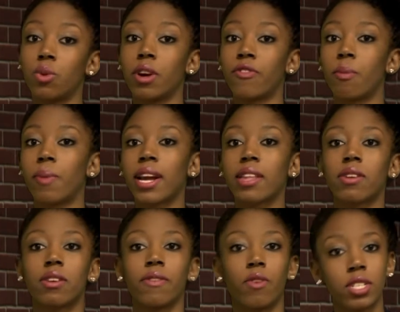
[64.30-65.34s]
Roy for breaking
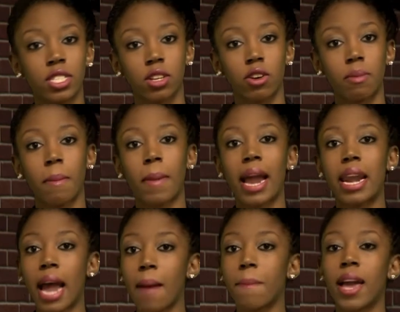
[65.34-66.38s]
their divorce agreement by
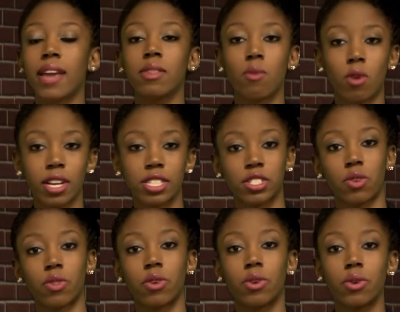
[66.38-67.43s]
not paying the mortgages
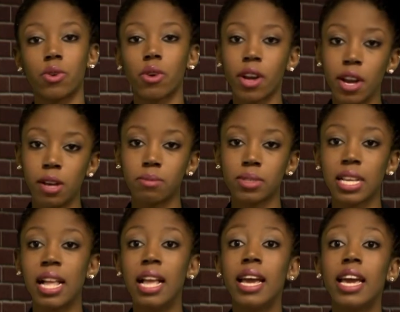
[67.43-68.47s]
on their New York homes.
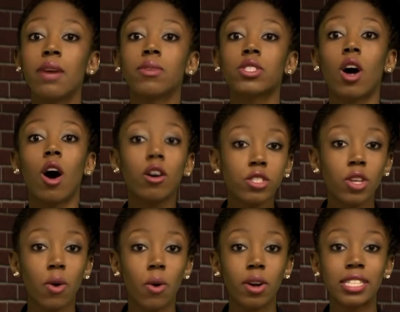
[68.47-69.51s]
He was
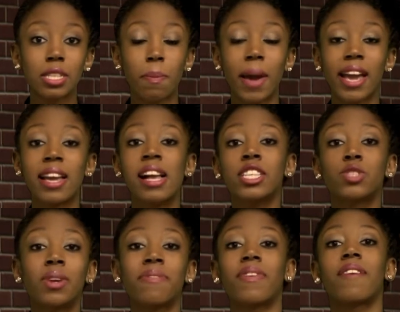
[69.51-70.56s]
also ordered to pay
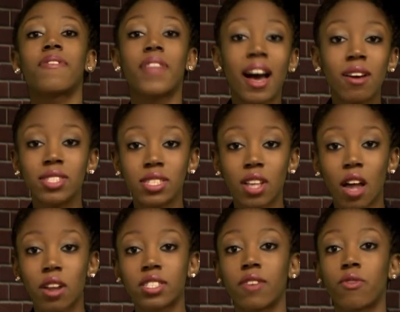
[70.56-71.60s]

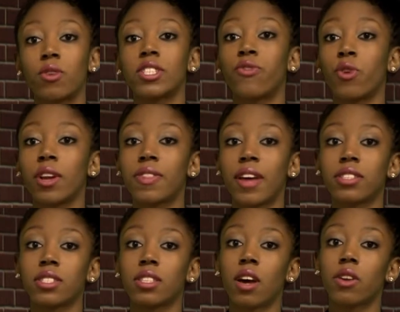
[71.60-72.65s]
$25,000 of Roy's
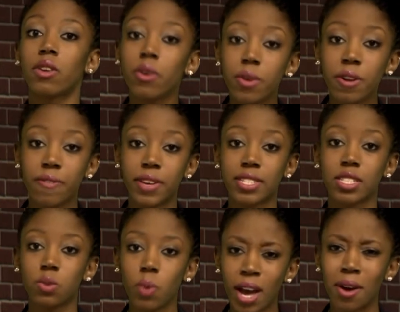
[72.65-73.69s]
$40,000 lawyer fees
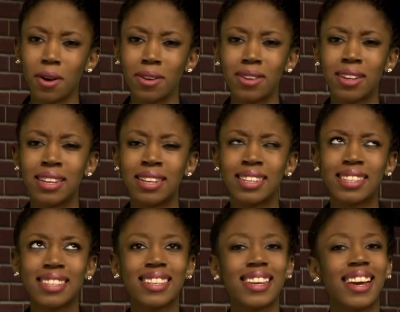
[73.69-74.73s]
as well.
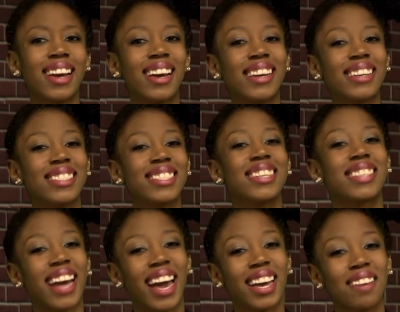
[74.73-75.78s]

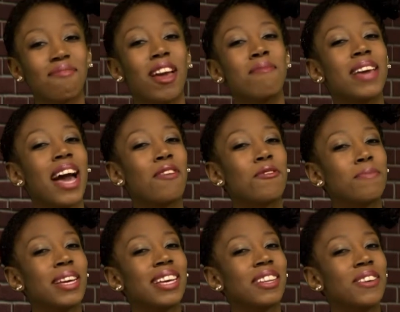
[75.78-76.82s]
Okay, maybe I would
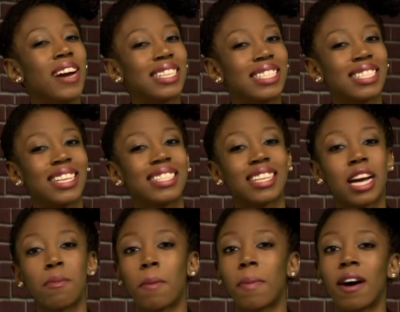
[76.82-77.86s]
be a little hesitant to
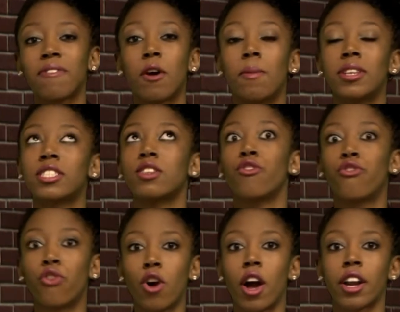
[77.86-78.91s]
come up off almost
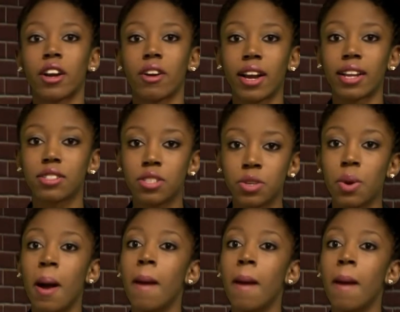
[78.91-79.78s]
$400,000 too,